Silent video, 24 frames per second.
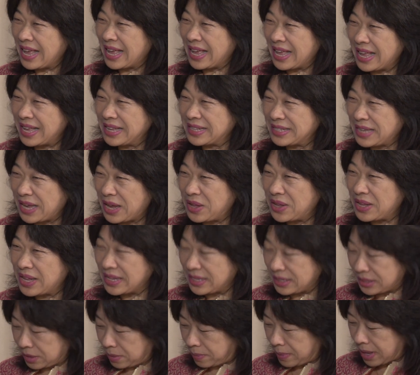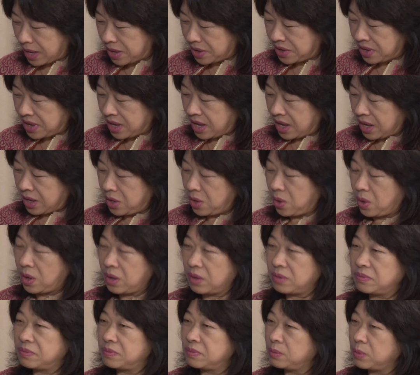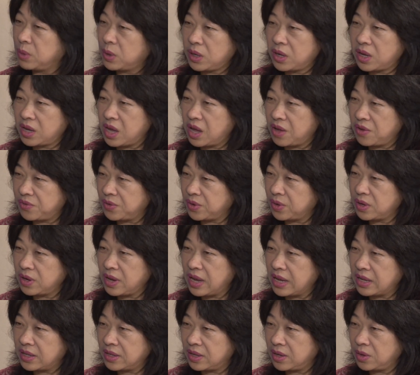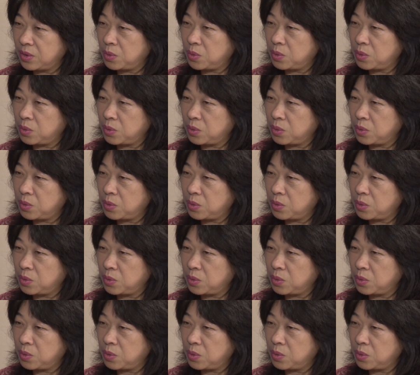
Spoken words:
Yeah, and tell us about your book cover and